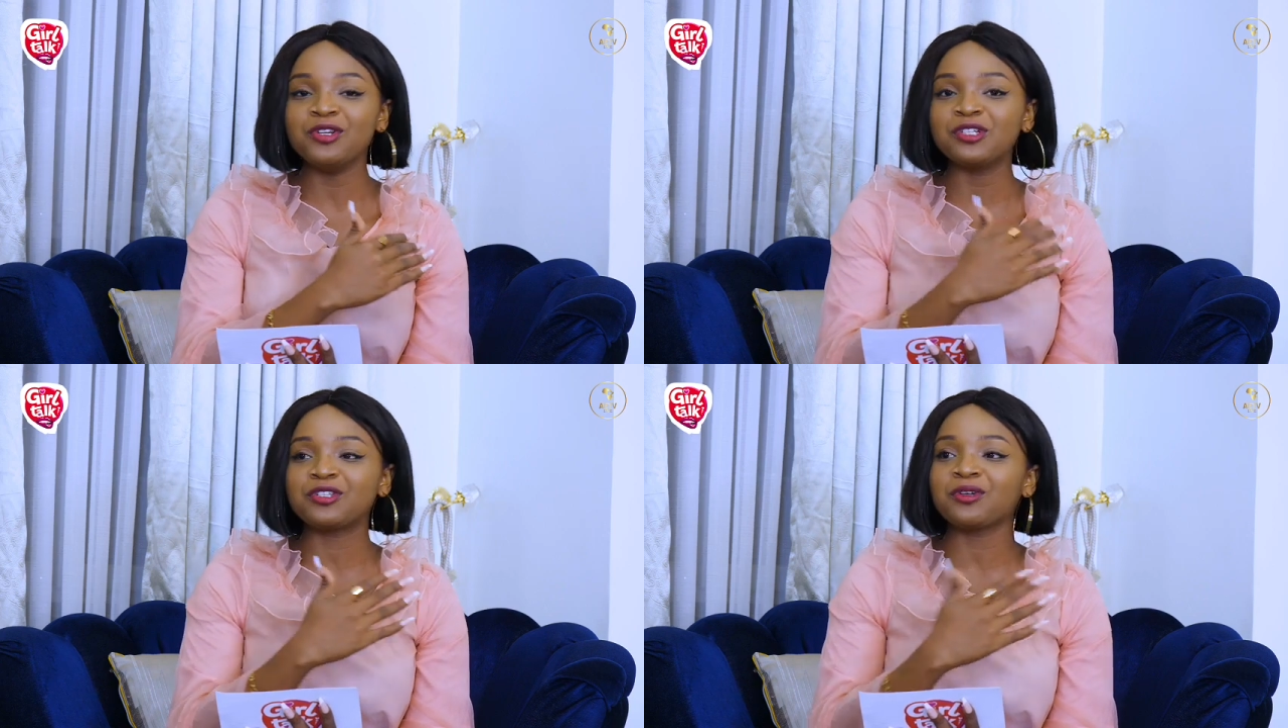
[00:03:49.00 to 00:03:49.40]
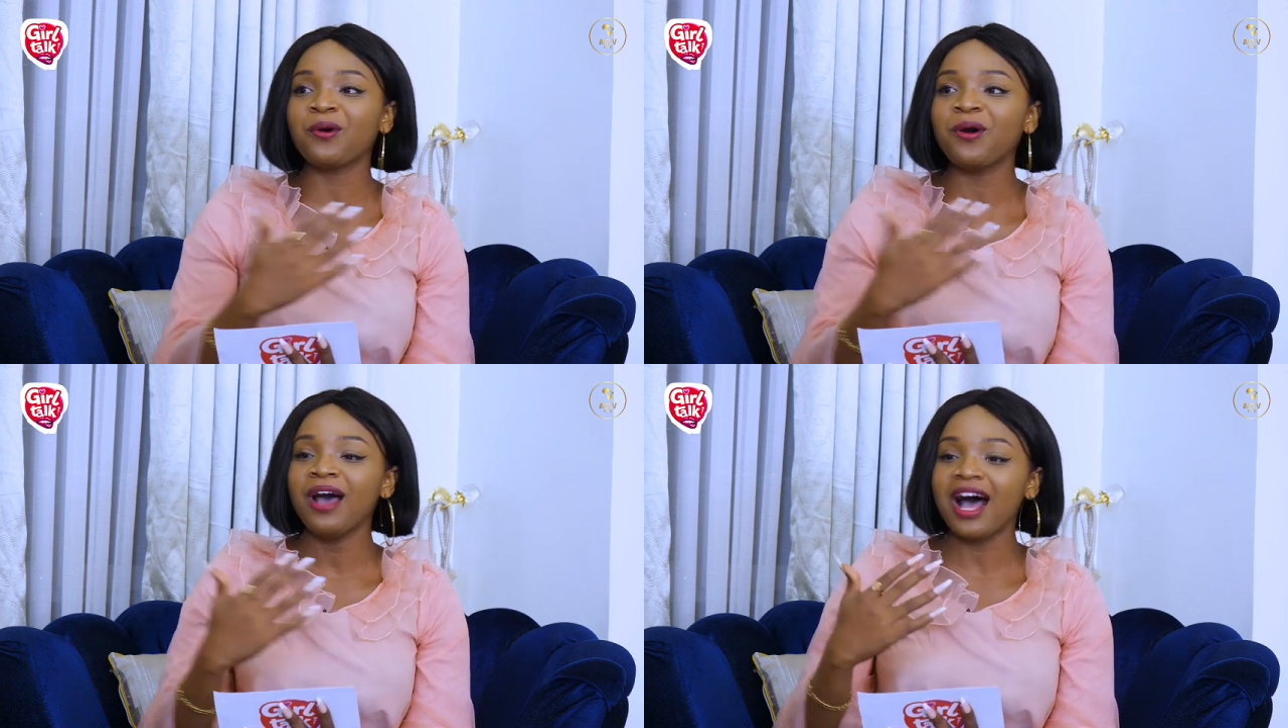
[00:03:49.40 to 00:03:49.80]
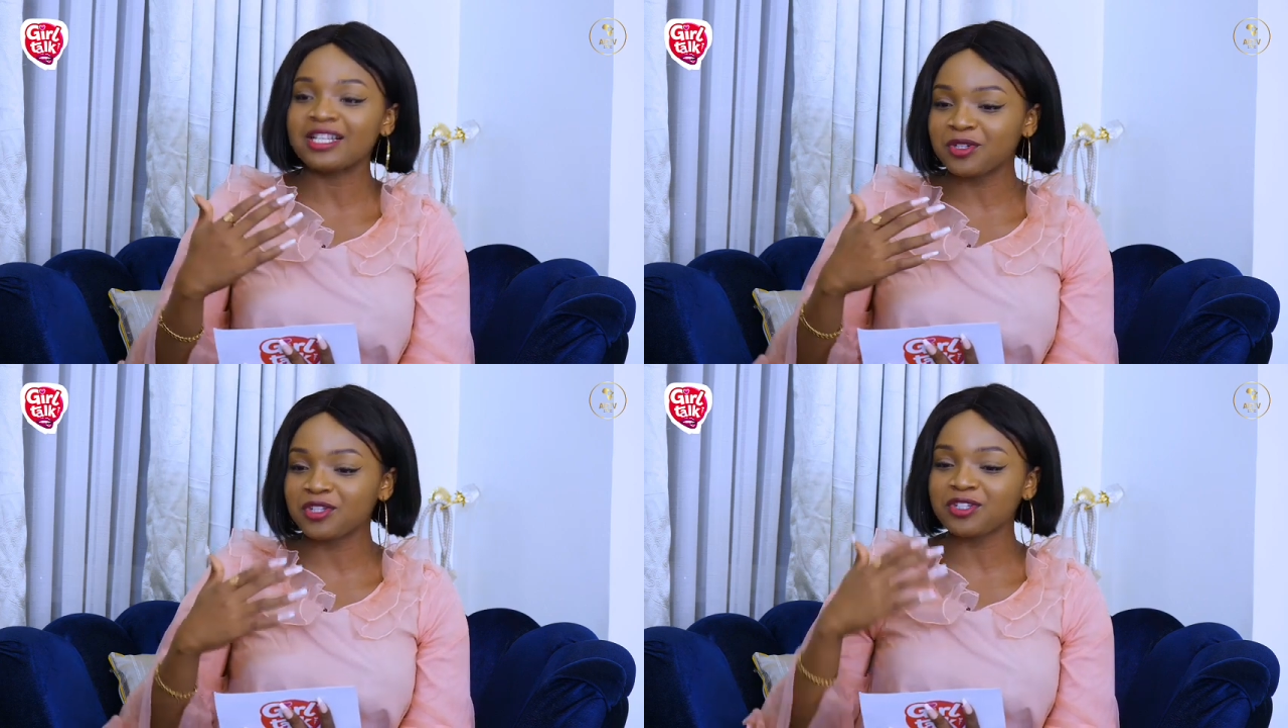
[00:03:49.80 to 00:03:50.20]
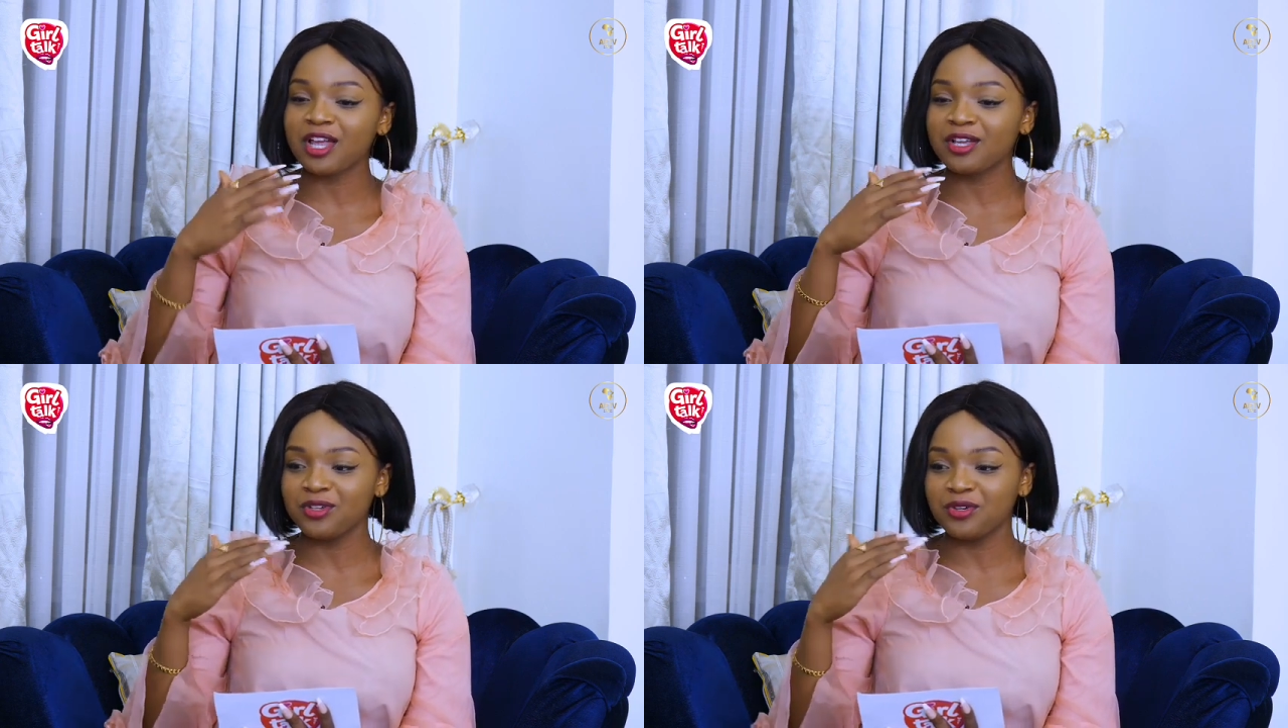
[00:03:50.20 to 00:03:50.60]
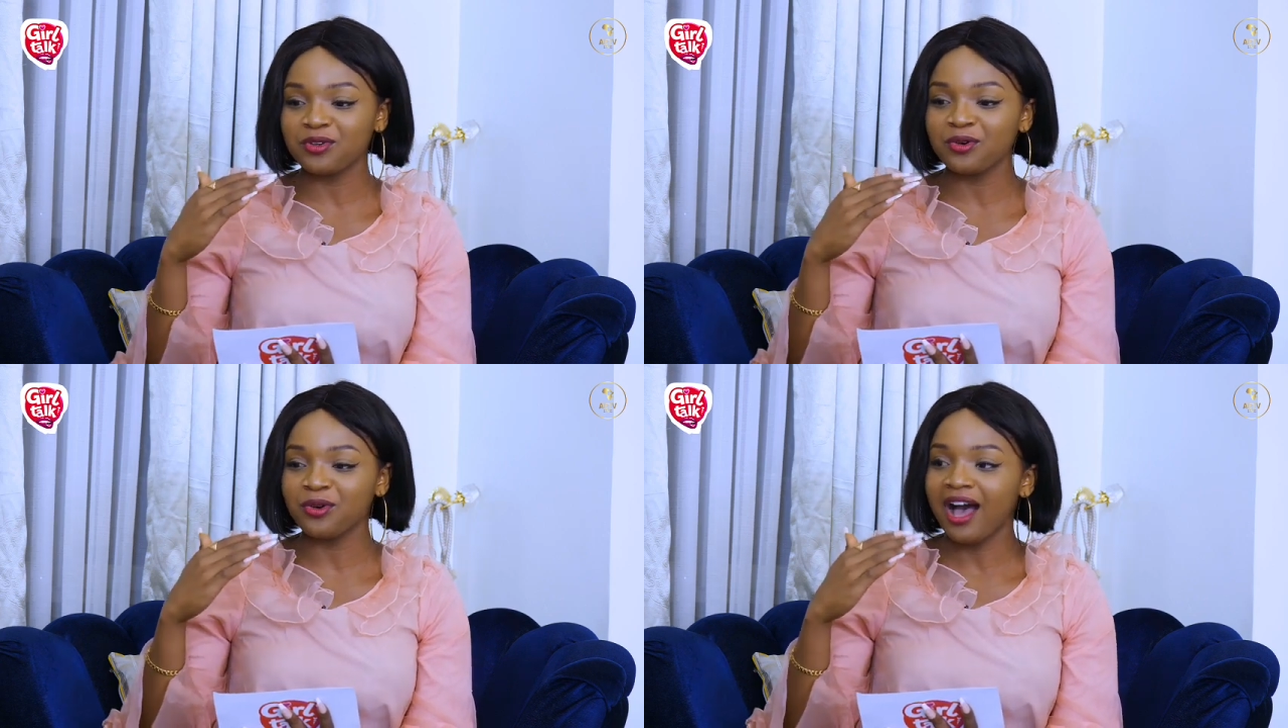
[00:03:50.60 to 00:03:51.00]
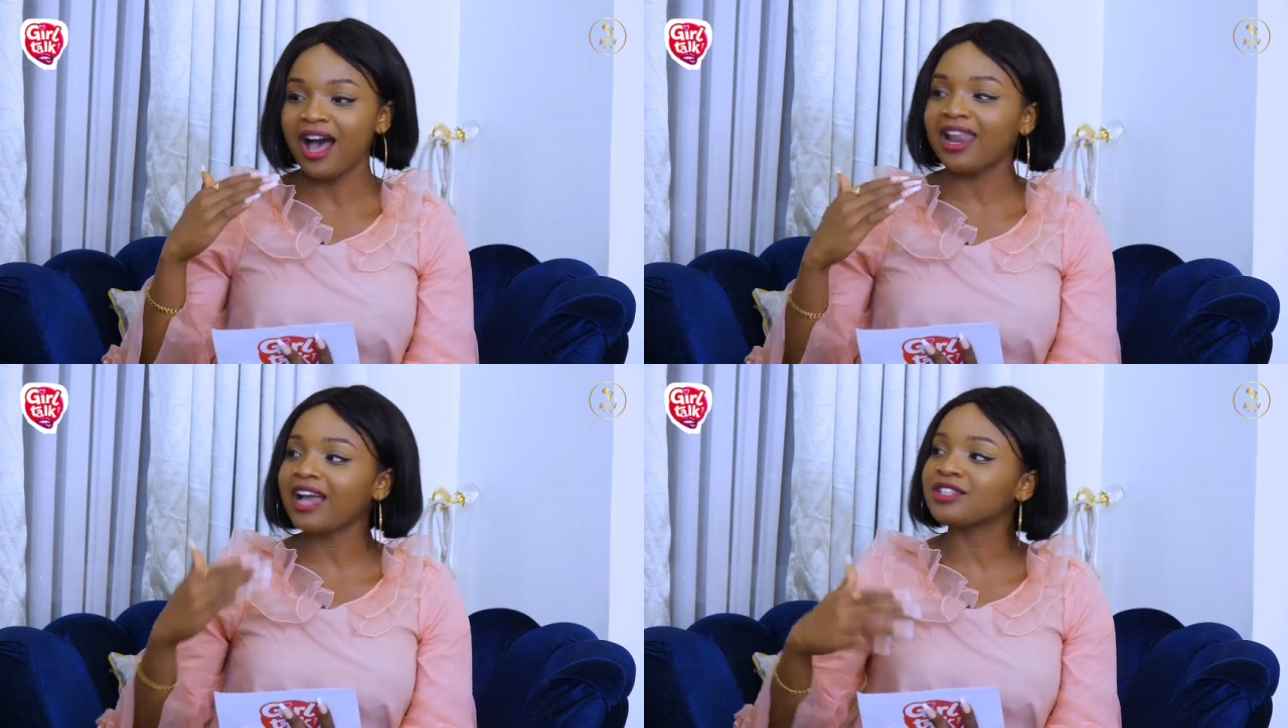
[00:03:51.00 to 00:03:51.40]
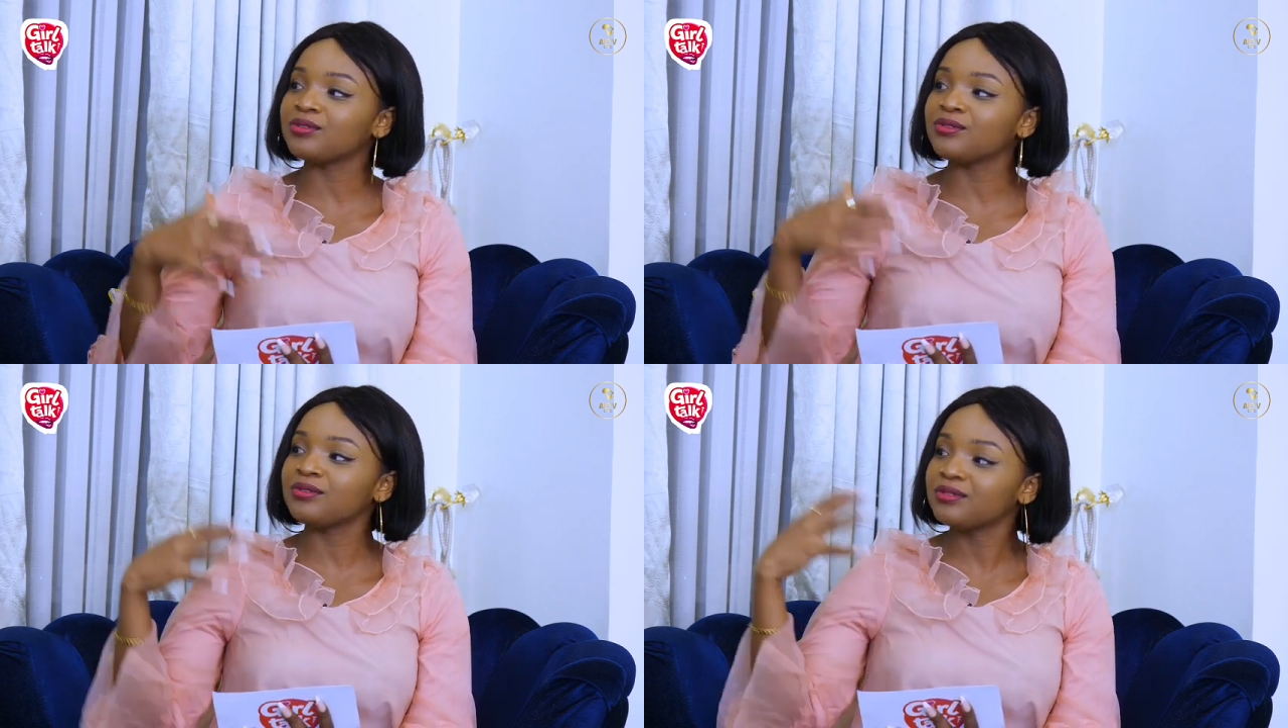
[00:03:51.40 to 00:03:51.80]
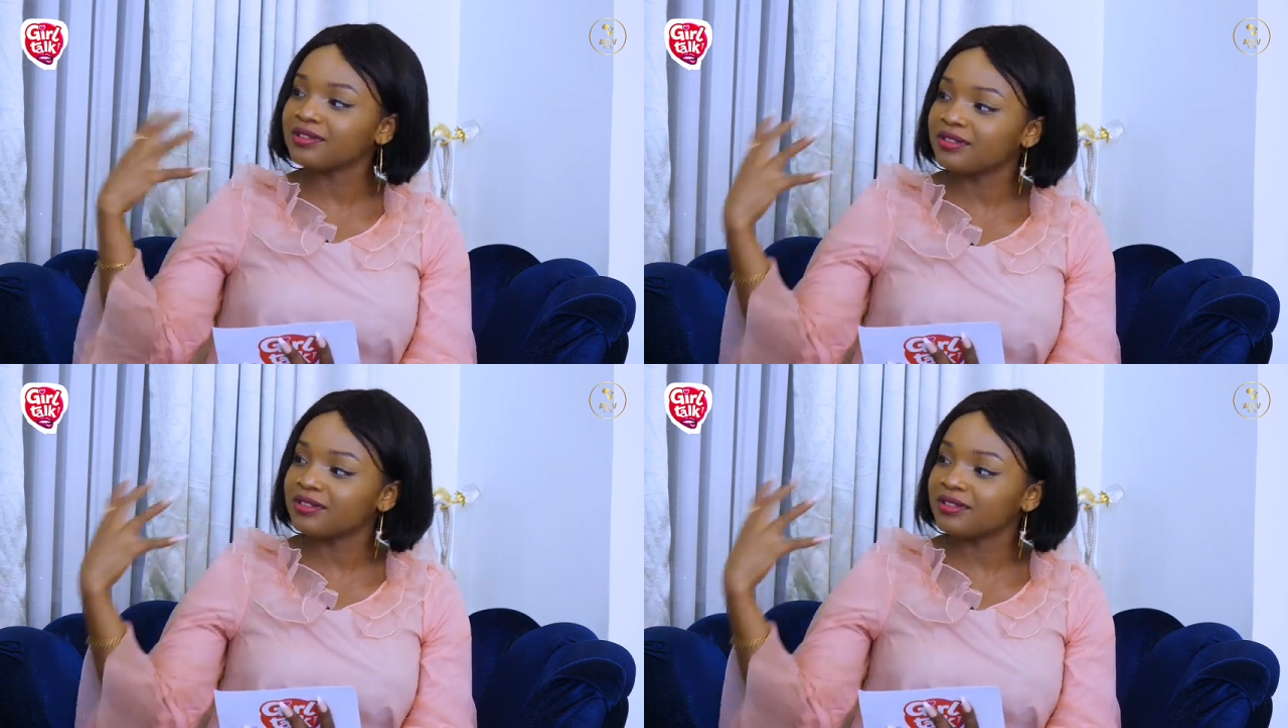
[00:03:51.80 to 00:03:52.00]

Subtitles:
You know, so as much as I, you know, I like to